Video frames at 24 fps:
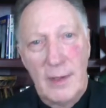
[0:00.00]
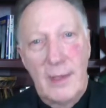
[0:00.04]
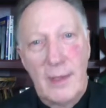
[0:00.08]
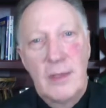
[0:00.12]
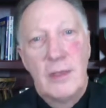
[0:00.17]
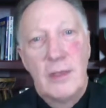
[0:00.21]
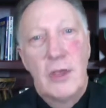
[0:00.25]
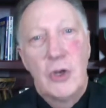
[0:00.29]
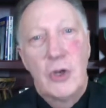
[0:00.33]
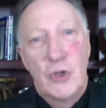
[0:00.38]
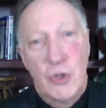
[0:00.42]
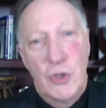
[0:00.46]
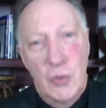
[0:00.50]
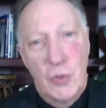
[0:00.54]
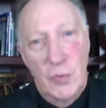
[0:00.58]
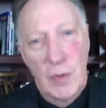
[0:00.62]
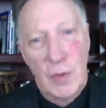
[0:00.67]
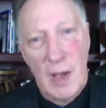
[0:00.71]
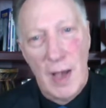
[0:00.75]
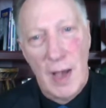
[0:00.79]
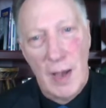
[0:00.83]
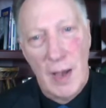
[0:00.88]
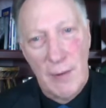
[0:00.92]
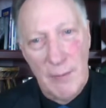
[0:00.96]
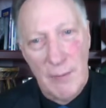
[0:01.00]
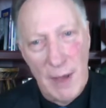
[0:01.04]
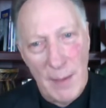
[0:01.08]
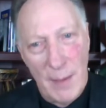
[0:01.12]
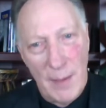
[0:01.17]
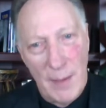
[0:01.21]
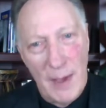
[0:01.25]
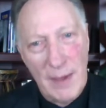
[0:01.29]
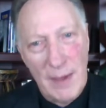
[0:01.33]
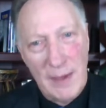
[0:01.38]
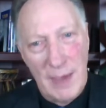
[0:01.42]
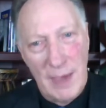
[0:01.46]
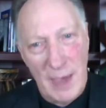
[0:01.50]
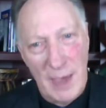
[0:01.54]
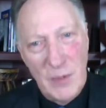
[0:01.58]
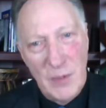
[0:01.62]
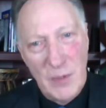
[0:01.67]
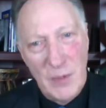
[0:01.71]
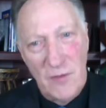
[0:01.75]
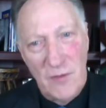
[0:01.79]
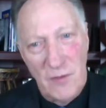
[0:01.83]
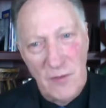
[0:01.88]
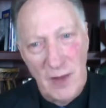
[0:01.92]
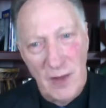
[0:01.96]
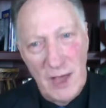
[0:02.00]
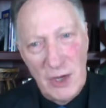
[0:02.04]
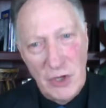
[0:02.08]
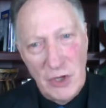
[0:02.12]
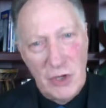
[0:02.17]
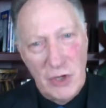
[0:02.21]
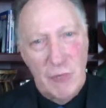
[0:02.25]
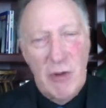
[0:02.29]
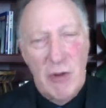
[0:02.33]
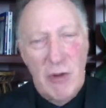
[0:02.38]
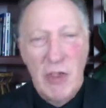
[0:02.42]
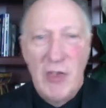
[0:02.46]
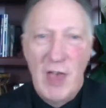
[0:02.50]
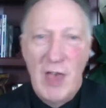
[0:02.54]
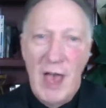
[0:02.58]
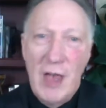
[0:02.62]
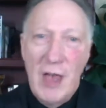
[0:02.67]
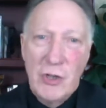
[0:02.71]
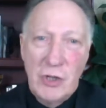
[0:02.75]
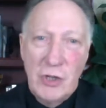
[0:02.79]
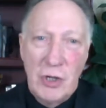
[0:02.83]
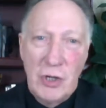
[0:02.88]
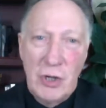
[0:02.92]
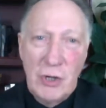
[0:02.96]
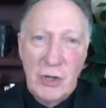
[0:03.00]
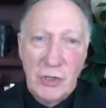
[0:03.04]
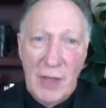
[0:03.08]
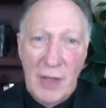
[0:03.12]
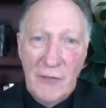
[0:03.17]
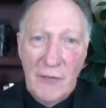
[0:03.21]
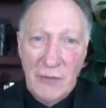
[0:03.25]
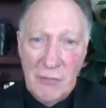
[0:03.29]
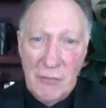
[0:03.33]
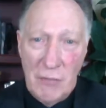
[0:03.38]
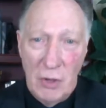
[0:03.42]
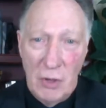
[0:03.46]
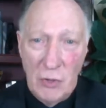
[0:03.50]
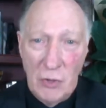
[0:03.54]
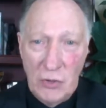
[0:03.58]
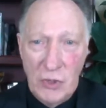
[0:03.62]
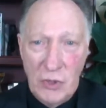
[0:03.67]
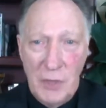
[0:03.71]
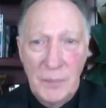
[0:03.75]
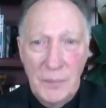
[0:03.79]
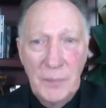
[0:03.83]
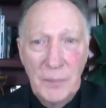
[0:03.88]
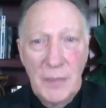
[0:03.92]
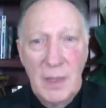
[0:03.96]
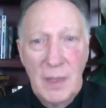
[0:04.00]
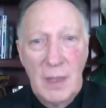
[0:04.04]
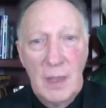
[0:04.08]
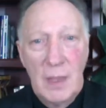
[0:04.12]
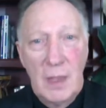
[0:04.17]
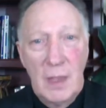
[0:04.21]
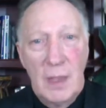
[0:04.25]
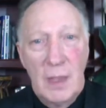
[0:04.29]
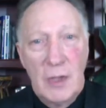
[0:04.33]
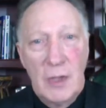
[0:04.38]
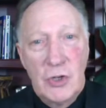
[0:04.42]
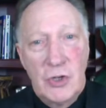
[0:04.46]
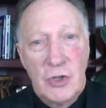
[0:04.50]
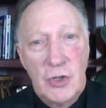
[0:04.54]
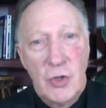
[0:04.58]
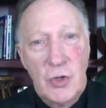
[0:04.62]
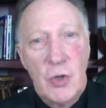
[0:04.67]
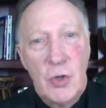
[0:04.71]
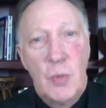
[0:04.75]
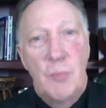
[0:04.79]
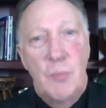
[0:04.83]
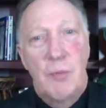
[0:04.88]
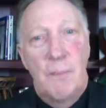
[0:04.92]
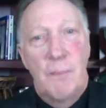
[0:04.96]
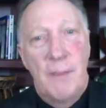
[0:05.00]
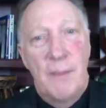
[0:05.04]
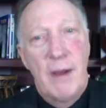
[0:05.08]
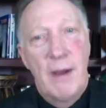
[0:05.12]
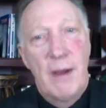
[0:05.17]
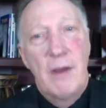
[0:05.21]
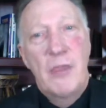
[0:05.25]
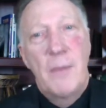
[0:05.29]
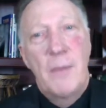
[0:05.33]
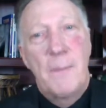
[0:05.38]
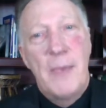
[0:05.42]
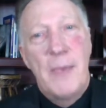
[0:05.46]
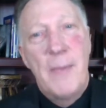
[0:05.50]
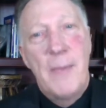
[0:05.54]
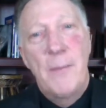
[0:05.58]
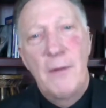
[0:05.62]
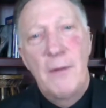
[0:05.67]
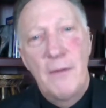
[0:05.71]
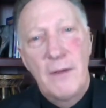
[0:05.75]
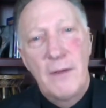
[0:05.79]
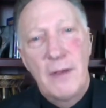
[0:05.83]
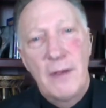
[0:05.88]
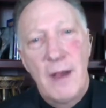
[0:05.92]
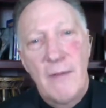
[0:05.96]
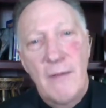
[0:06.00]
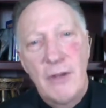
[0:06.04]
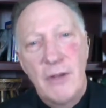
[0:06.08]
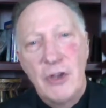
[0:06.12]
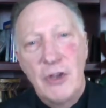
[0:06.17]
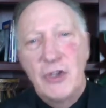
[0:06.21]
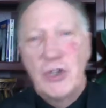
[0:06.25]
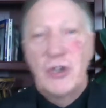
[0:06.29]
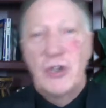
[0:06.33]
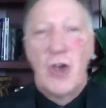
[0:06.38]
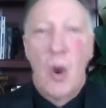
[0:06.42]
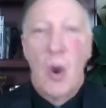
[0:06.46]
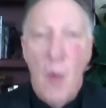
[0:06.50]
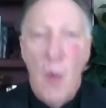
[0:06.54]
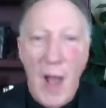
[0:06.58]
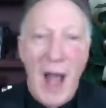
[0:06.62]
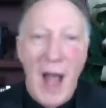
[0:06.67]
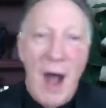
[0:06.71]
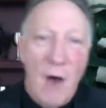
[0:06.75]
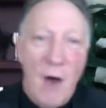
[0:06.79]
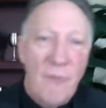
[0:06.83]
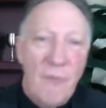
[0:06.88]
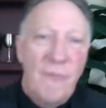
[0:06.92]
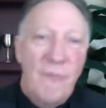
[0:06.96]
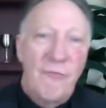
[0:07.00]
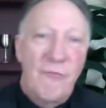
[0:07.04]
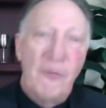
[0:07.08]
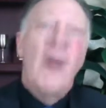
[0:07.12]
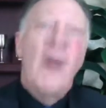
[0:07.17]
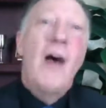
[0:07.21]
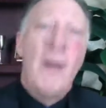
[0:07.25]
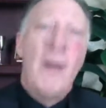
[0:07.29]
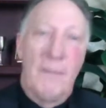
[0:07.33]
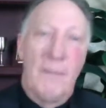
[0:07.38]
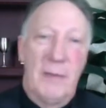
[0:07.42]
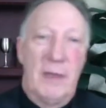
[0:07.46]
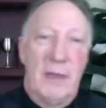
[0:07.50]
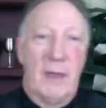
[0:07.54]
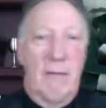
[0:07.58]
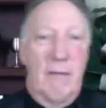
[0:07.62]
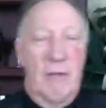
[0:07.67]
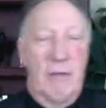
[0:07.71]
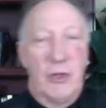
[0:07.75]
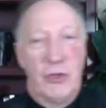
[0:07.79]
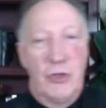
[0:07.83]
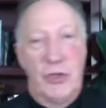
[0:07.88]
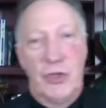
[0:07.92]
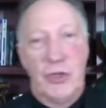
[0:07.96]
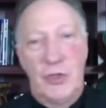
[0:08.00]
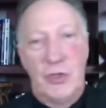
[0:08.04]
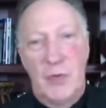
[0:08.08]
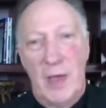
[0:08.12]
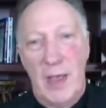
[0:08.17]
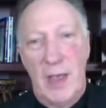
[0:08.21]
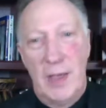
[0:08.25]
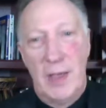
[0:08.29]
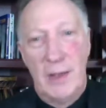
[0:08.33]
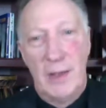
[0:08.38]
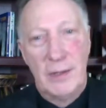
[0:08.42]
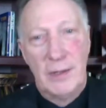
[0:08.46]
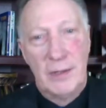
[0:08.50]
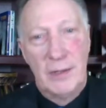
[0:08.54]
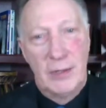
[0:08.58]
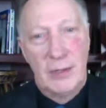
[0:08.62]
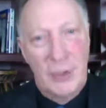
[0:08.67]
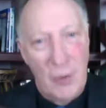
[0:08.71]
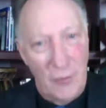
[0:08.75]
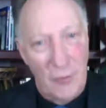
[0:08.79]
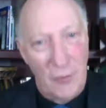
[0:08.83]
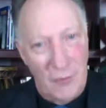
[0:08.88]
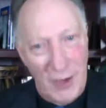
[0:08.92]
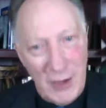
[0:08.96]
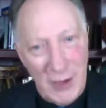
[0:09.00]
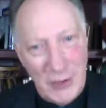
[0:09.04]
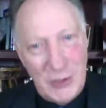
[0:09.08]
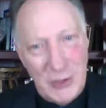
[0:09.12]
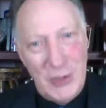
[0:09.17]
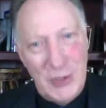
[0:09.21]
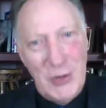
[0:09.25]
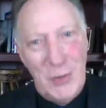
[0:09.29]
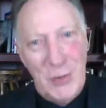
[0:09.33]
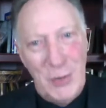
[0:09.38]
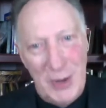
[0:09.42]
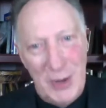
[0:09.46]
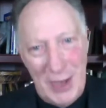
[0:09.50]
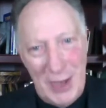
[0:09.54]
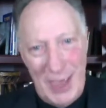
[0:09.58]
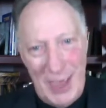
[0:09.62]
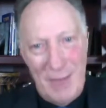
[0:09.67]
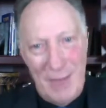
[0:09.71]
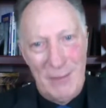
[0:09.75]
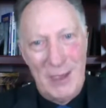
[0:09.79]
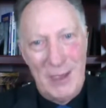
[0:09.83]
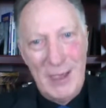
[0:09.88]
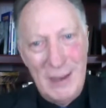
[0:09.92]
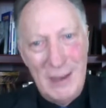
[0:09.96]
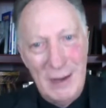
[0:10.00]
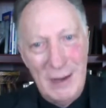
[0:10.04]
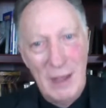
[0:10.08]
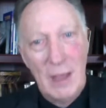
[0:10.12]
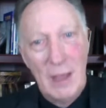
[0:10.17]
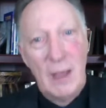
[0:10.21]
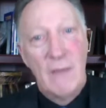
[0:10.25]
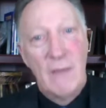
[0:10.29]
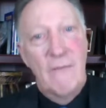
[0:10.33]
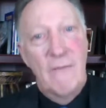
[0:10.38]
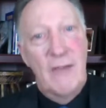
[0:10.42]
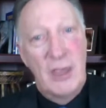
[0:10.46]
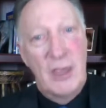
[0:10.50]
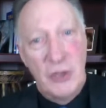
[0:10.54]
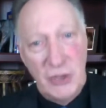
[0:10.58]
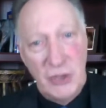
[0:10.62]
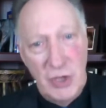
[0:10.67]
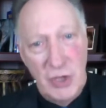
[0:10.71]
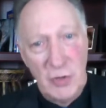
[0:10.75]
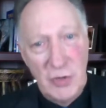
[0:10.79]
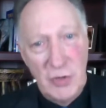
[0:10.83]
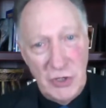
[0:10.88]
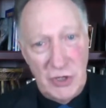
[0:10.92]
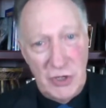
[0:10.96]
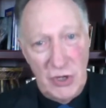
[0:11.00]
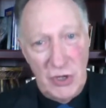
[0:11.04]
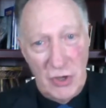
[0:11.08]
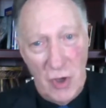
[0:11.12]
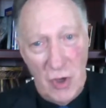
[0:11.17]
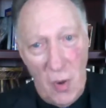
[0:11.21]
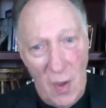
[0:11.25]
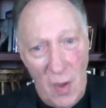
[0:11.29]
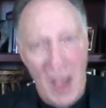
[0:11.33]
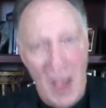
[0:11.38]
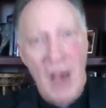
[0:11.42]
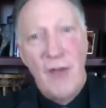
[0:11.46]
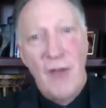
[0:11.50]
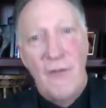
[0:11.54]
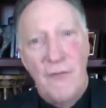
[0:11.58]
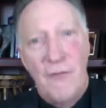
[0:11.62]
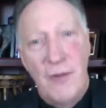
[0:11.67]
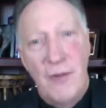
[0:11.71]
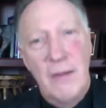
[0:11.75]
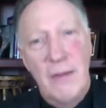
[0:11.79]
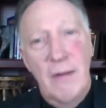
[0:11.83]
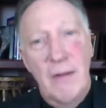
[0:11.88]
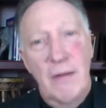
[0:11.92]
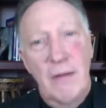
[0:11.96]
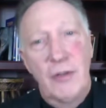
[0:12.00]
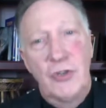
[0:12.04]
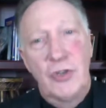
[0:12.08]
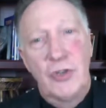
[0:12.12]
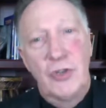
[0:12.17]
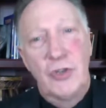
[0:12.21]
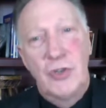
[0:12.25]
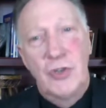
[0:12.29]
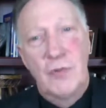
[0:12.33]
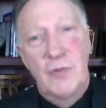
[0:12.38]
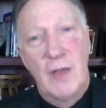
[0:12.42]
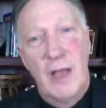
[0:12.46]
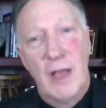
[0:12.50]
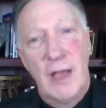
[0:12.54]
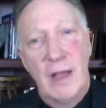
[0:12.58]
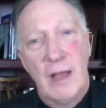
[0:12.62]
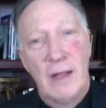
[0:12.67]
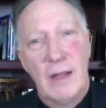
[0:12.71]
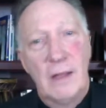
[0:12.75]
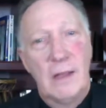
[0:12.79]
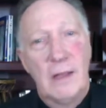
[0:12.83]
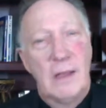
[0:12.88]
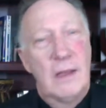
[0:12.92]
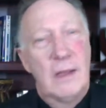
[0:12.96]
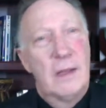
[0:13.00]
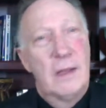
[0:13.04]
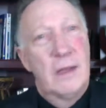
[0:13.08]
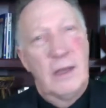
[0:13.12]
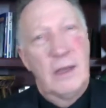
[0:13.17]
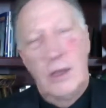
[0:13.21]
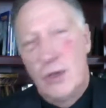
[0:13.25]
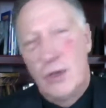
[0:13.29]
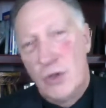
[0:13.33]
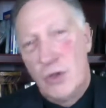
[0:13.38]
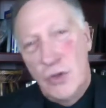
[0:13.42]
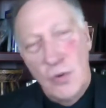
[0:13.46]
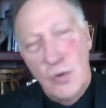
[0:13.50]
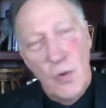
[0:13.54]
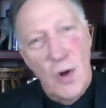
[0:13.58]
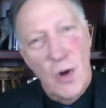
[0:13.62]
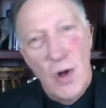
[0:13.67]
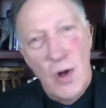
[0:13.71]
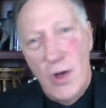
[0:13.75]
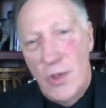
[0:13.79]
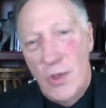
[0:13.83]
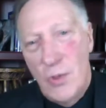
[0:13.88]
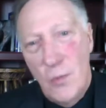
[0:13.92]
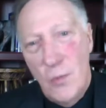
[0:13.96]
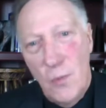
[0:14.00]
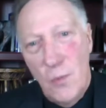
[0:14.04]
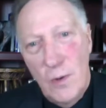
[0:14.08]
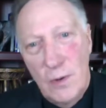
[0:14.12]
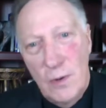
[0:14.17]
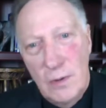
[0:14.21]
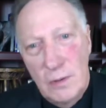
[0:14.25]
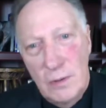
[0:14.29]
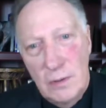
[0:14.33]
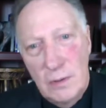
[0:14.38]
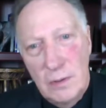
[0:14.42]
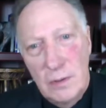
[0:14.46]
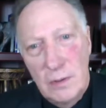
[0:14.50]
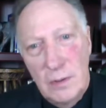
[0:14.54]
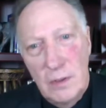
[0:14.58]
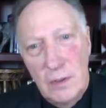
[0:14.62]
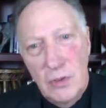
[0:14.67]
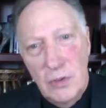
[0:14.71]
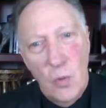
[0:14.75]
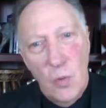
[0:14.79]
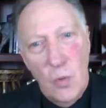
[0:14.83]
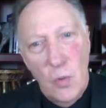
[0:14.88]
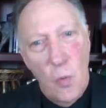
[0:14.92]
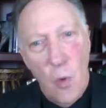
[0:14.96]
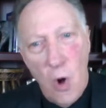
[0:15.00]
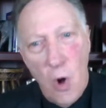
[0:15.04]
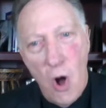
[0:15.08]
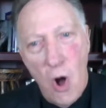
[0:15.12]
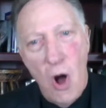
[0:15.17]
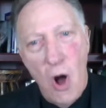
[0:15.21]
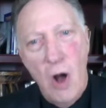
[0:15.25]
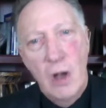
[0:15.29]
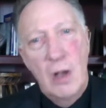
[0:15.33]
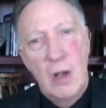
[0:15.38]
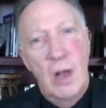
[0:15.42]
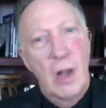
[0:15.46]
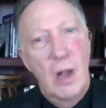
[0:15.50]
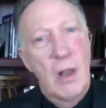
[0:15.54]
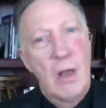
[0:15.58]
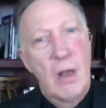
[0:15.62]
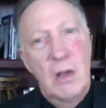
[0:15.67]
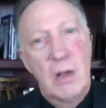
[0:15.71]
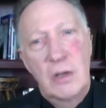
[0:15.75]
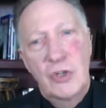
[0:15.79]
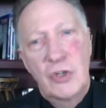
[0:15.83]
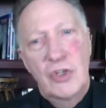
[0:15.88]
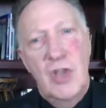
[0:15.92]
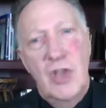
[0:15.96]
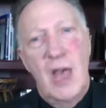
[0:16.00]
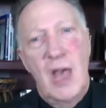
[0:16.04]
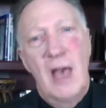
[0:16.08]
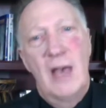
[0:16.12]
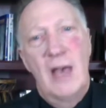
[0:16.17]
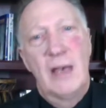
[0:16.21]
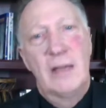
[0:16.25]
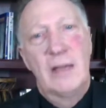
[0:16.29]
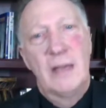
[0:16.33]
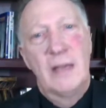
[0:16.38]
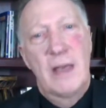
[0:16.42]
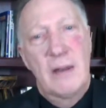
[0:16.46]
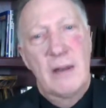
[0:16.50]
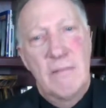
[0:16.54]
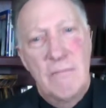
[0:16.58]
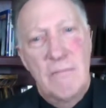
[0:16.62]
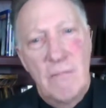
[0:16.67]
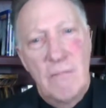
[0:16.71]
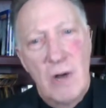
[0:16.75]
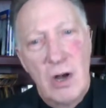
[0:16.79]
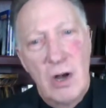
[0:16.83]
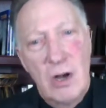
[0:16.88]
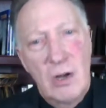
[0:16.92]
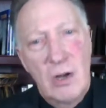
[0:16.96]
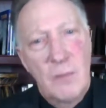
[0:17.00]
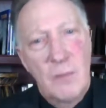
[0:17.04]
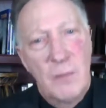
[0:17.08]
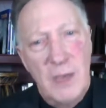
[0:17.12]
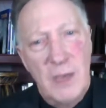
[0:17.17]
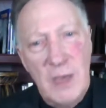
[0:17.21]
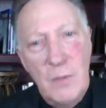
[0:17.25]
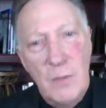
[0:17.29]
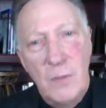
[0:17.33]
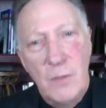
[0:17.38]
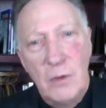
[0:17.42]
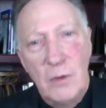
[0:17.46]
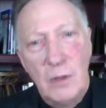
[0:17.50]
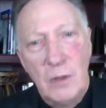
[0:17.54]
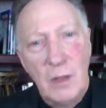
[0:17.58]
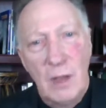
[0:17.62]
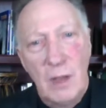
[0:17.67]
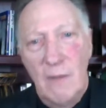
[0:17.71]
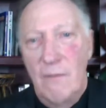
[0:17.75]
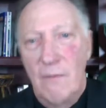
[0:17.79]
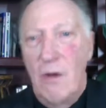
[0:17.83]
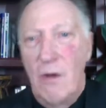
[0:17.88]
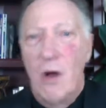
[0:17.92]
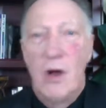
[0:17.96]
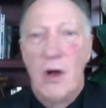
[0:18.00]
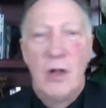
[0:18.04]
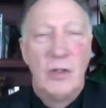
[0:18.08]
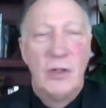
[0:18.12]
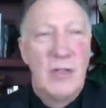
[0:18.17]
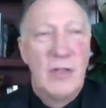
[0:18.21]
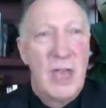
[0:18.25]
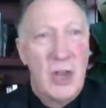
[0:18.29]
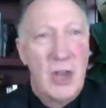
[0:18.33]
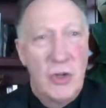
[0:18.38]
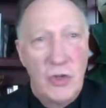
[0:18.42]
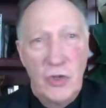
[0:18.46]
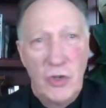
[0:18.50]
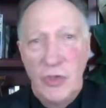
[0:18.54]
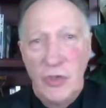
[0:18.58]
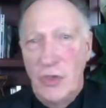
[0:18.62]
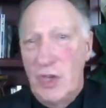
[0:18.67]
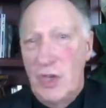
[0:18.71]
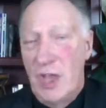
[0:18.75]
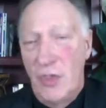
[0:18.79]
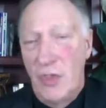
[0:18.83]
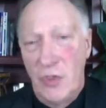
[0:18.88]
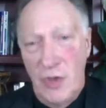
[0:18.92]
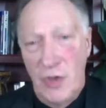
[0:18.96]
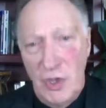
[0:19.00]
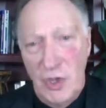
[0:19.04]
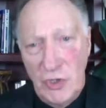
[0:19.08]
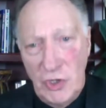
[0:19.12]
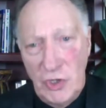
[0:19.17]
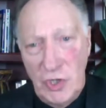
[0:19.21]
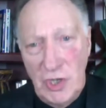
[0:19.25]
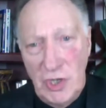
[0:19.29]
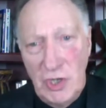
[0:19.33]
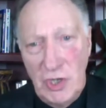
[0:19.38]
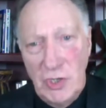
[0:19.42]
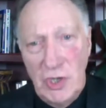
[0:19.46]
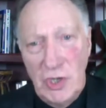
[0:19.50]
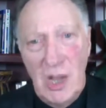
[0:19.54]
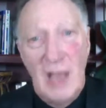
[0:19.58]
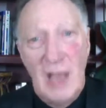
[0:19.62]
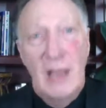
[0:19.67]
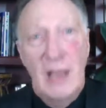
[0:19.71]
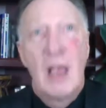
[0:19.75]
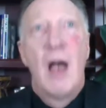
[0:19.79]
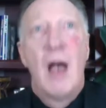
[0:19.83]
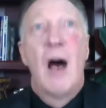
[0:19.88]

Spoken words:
Yeshua, our rabbi, came in the flesh 3,000 years after Moshe to prepare the people of the covenant to go out from Eretz Yisrael, to go phase two. We came in. Phase two is to go out from Eretz Yisrael into all the world, to walk alongside and among people of all nations and ethnicities, like